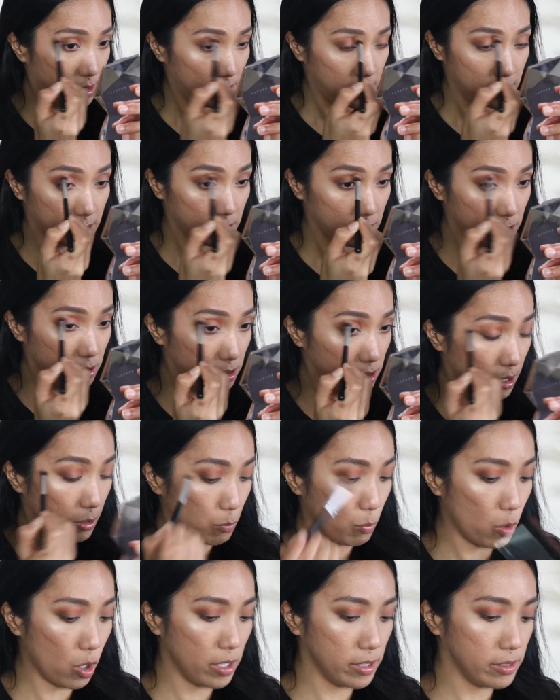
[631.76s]
because I
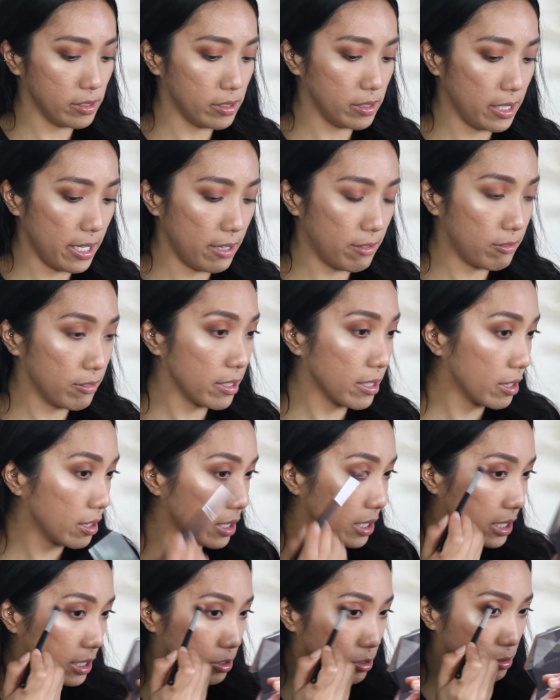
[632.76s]
want
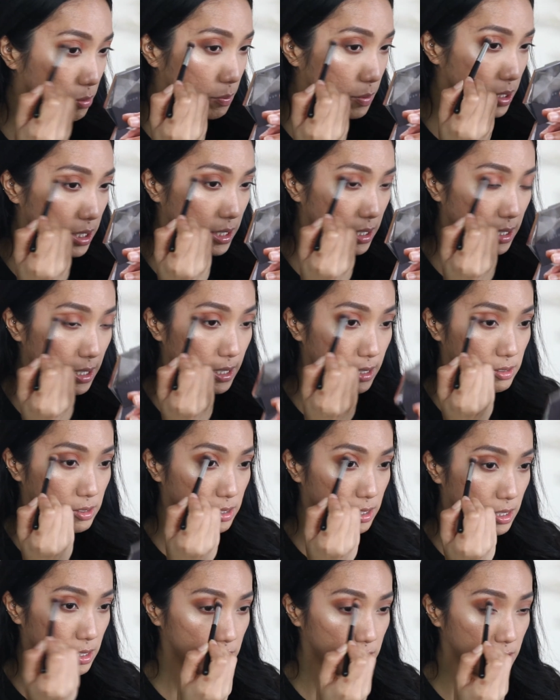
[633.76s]
everything to be
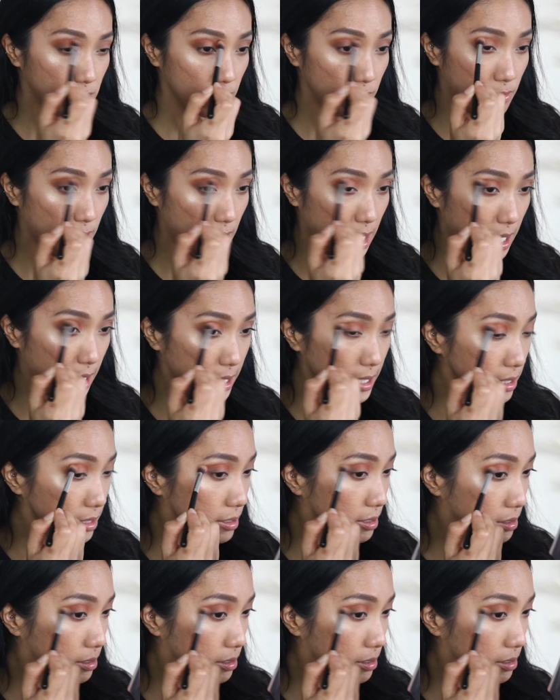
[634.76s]
intensified.